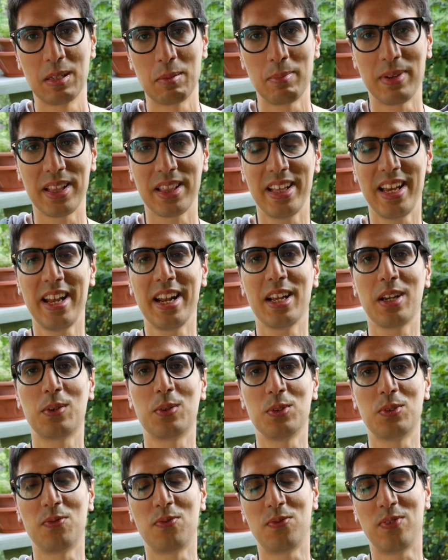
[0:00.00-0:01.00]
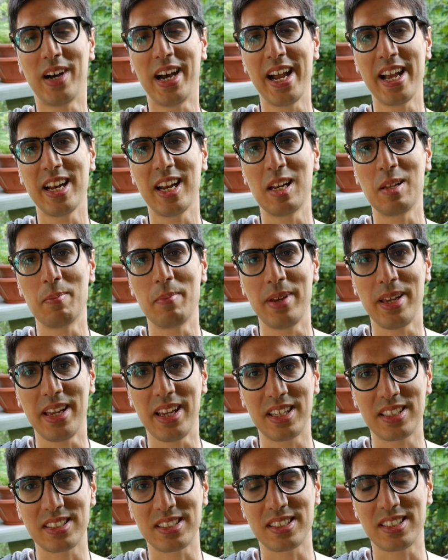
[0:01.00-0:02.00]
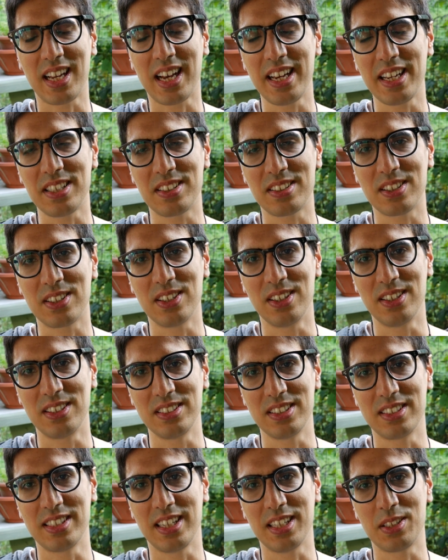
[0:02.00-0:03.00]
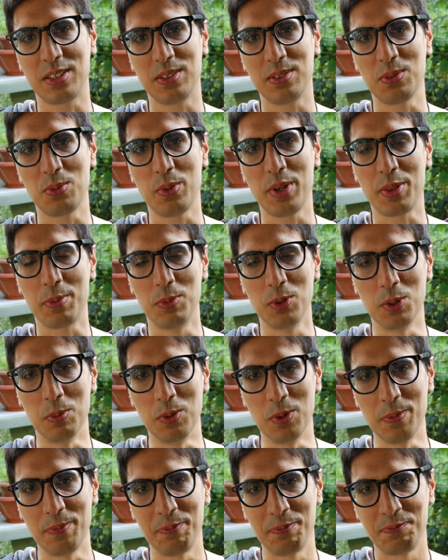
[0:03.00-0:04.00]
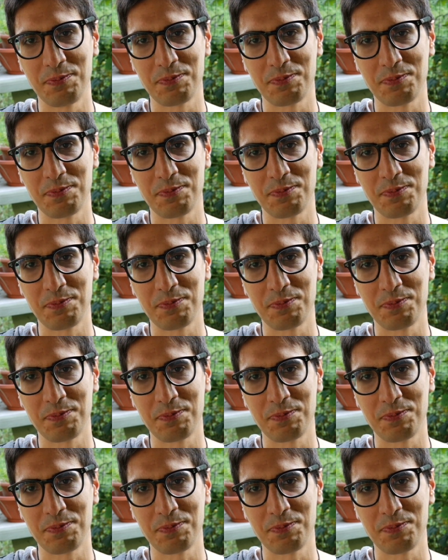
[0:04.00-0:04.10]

But then I could finally make sight contact with Bubu.